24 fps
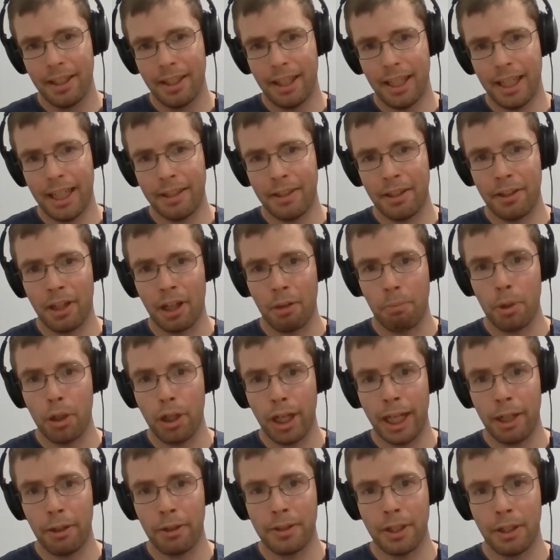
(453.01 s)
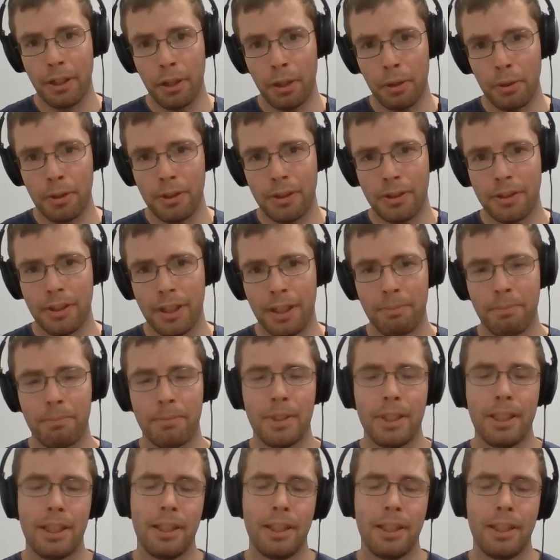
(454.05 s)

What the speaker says: and the dark matter halos that hosts them,